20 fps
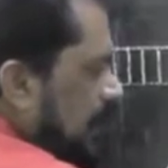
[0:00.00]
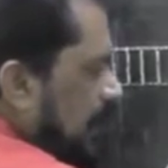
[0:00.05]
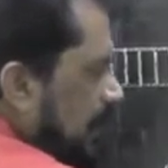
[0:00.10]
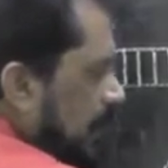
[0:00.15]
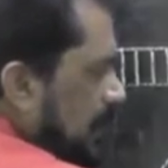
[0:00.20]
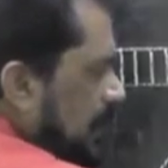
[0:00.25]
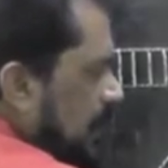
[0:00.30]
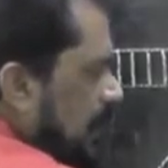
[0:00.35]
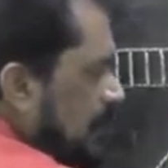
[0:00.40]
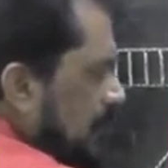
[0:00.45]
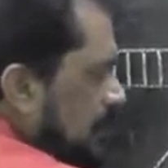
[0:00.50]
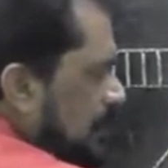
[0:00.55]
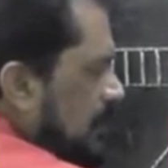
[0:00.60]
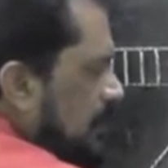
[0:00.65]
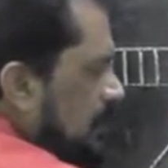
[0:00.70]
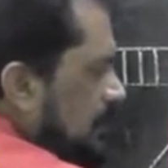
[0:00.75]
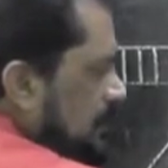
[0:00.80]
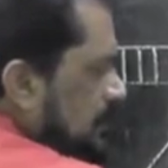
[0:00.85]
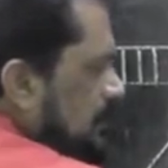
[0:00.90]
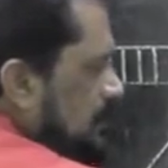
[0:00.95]
Again
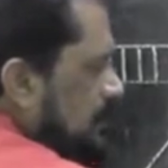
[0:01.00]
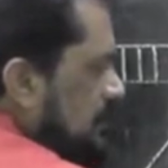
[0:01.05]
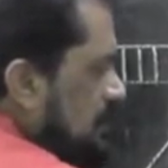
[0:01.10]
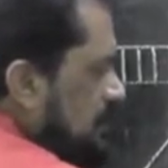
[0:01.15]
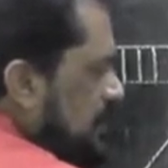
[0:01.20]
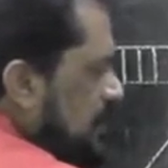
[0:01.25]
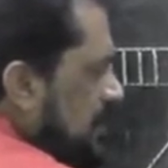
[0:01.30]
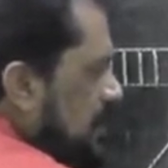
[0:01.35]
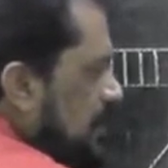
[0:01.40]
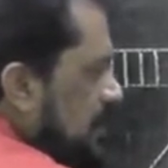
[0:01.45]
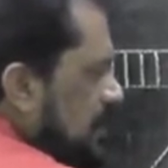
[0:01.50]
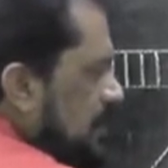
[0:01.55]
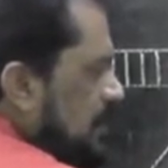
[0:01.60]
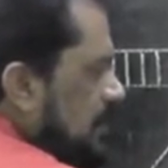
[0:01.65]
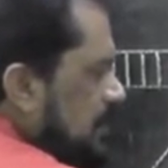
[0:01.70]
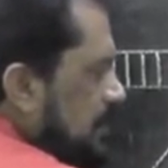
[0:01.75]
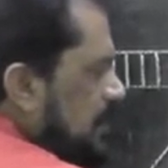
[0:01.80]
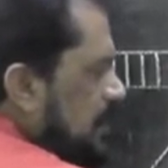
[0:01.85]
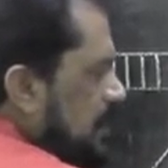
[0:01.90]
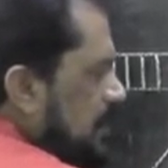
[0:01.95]
G,
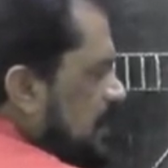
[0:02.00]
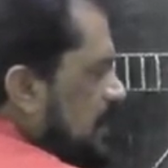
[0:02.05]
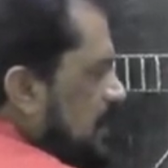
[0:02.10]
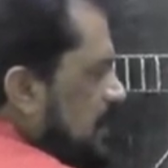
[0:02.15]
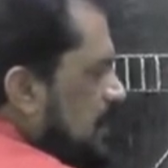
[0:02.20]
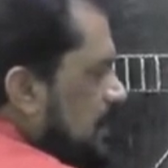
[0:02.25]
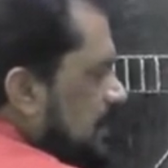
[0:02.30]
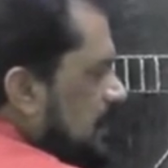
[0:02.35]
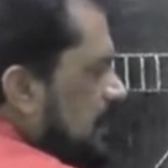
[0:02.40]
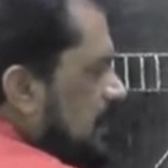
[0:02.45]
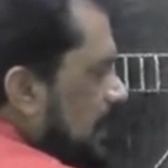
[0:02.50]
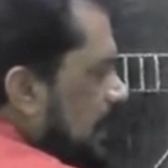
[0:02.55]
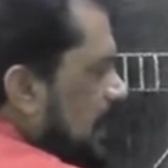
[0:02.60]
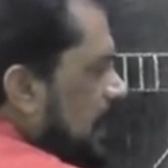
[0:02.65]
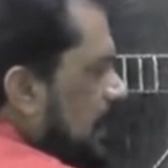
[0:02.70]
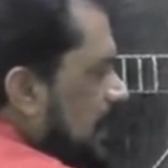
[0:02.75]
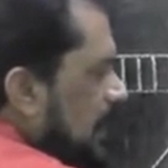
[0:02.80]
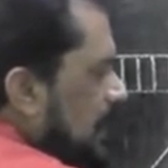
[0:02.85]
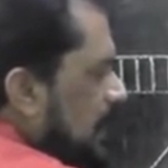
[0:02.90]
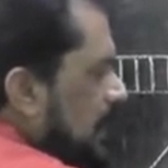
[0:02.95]
T,
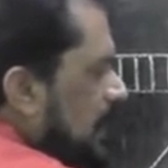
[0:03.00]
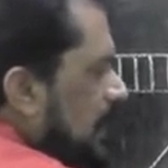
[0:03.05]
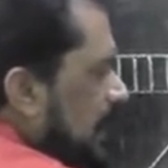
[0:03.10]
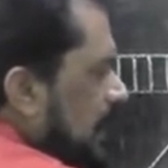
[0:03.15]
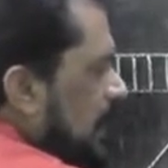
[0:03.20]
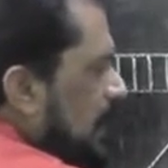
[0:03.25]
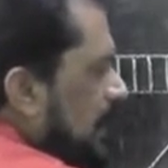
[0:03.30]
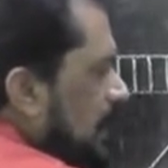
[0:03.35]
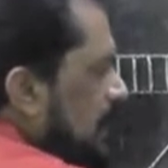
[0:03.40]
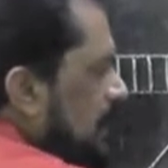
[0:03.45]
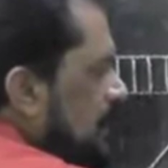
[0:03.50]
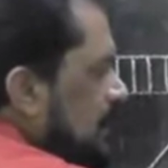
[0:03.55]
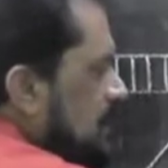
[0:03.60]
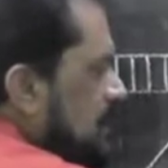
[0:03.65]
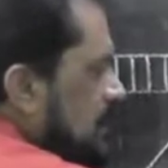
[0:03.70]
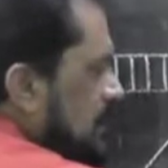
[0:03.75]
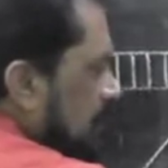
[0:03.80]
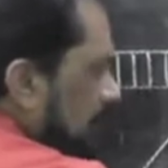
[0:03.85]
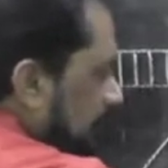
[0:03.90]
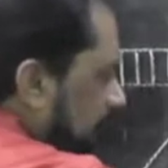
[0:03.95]
A,
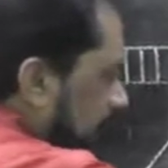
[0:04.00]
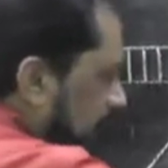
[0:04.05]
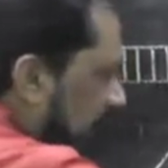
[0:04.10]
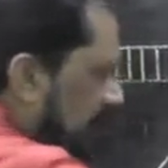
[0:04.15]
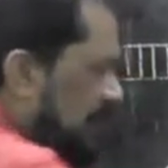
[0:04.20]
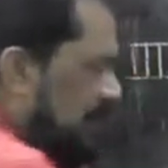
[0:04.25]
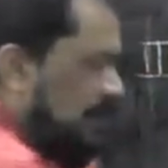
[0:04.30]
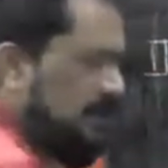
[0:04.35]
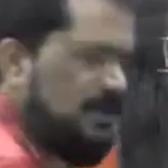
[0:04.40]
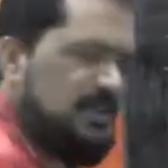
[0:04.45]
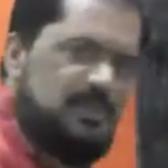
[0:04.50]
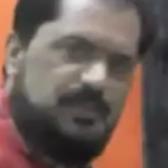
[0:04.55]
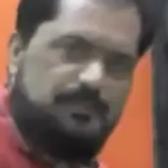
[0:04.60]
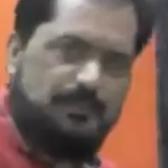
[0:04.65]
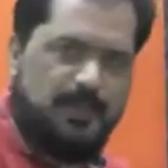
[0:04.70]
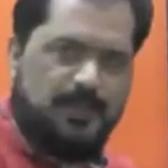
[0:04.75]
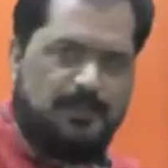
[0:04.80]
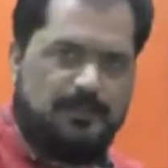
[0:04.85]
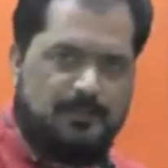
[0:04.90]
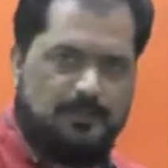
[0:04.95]
C. In this
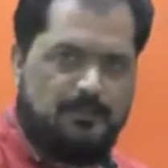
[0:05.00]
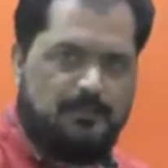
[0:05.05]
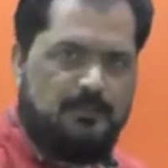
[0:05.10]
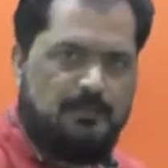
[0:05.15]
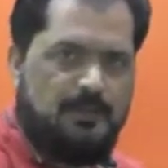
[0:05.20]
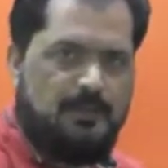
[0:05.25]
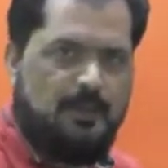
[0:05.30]
manner.